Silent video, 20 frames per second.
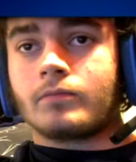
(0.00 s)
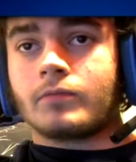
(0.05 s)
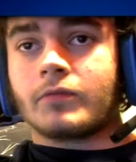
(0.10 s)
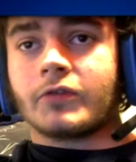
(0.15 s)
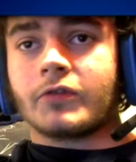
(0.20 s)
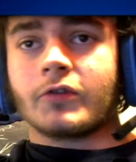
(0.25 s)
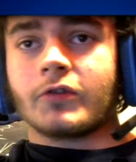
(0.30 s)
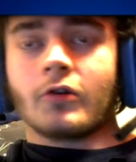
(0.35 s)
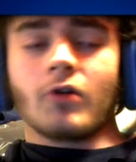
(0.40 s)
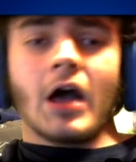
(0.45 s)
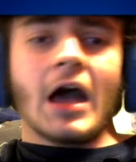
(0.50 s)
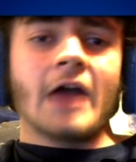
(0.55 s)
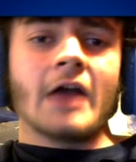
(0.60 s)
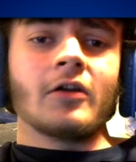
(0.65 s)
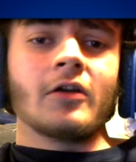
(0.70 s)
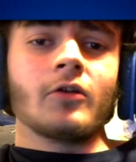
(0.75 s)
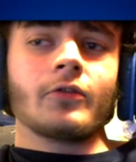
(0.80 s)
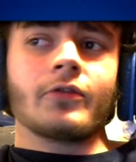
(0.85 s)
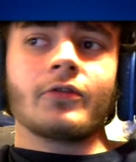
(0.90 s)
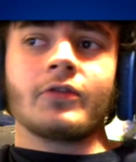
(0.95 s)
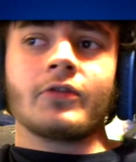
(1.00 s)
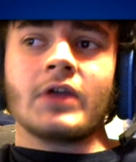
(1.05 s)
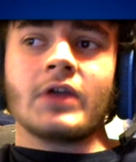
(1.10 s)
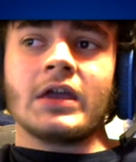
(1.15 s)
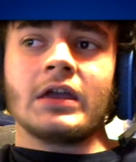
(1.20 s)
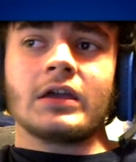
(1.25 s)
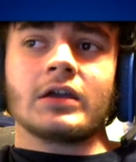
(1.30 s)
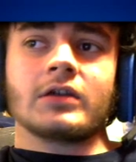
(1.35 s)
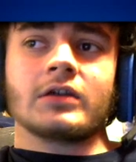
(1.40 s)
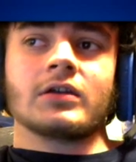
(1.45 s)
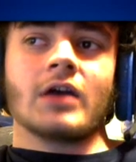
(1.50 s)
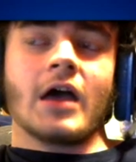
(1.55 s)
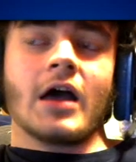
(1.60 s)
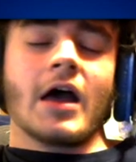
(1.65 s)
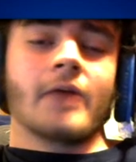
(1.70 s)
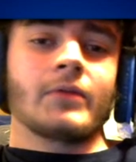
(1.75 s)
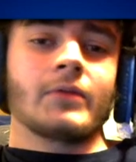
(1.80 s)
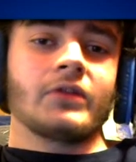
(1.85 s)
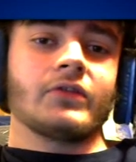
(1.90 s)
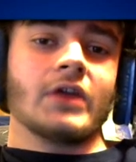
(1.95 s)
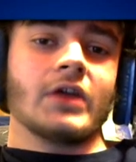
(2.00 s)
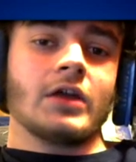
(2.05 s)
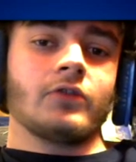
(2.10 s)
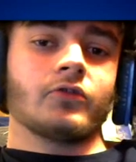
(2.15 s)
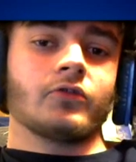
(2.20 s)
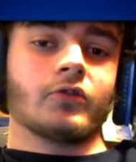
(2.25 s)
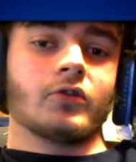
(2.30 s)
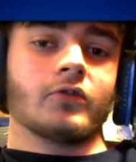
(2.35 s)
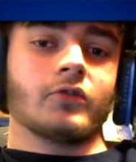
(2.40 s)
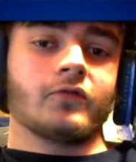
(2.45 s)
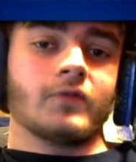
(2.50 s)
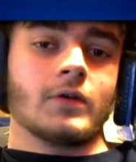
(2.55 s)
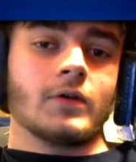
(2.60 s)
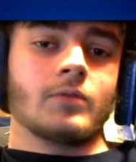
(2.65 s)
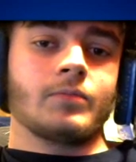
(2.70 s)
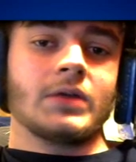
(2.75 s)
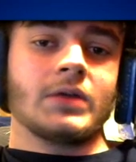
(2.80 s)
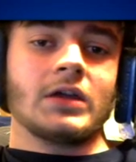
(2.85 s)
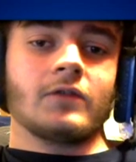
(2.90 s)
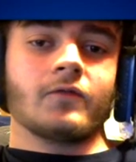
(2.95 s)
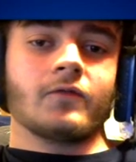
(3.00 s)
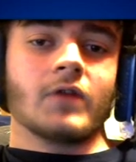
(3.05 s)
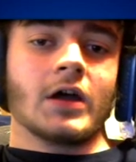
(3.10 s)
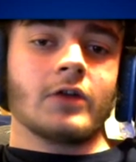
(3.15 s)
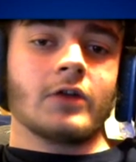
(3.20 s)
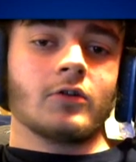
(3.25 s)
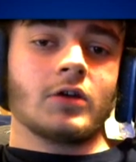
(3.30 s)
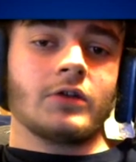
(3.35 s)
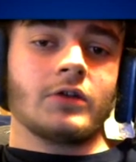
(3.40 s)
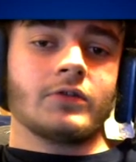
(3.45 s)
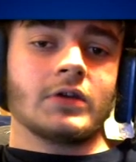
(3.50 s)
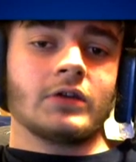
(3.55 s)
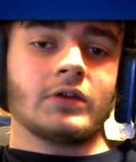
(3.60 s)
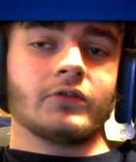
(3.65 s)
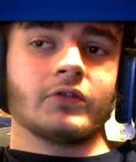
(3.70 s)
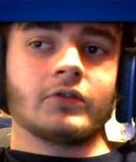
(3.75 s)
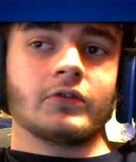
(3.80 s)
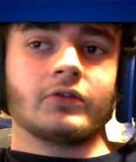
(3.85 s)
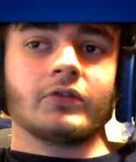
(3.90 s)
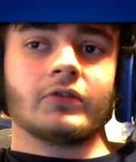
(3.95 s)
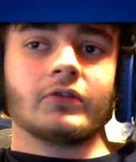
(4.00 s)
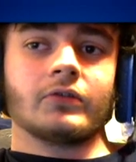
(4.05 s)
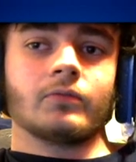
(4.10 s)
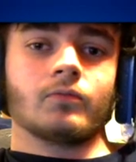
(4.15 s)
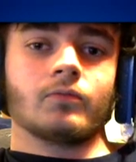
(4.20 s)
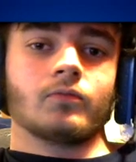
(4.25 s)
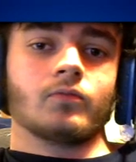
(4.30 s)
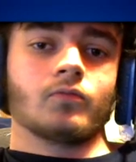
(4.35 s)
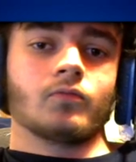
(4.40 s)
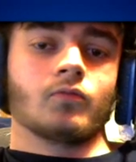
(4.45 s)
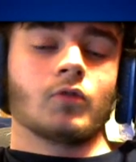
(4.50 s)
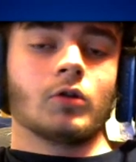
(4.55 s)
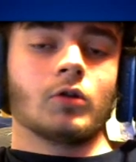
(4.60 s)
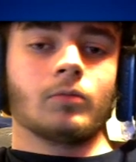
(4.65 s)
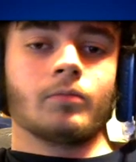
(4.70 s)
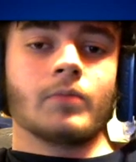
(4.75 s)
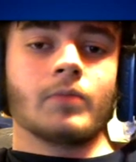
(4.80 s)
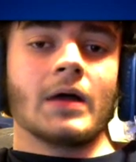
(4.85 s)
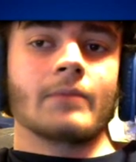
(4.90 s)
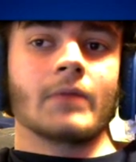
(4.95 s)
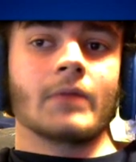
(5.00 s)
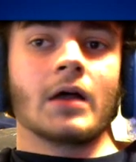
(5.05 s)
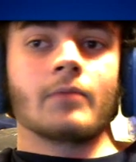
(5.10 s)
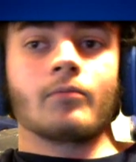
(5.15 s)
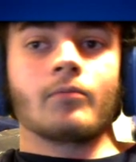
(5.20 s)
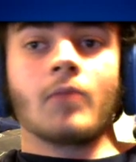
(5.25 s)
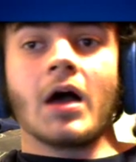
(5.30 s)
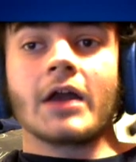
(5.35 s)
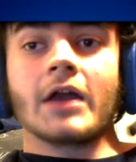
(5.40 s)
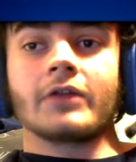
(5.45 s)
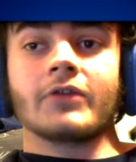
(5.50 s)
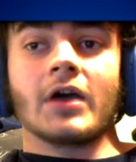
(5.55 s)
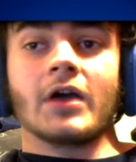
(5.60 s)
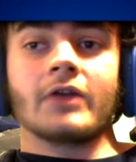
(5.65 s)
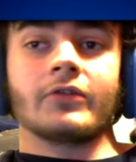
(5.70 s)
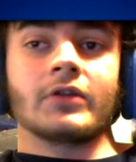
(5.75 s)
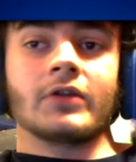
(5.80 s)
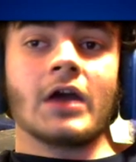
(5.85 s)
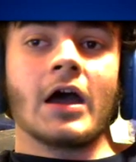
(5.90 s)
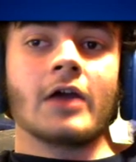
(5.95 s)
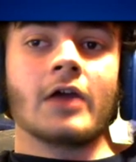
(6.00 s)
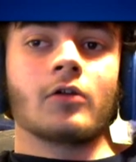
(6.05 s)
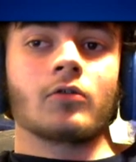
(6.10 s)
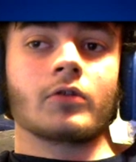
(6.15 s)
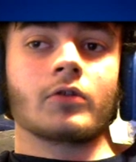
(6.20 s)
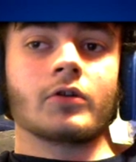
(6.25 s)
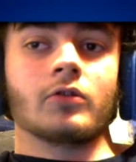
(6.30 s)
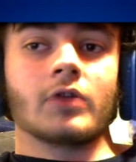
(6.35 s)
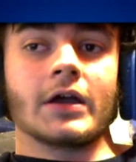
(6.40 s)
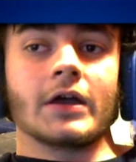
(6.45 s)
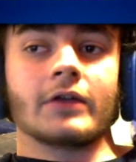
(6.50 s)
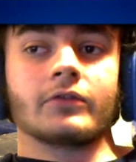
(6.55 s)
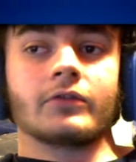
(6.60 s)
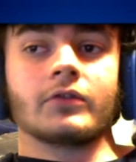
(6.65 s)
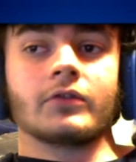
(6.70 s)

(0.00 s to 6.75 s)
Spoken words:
So I don't think I'm in danger of being fined or anything since, well, I'm not monetized and I don't collect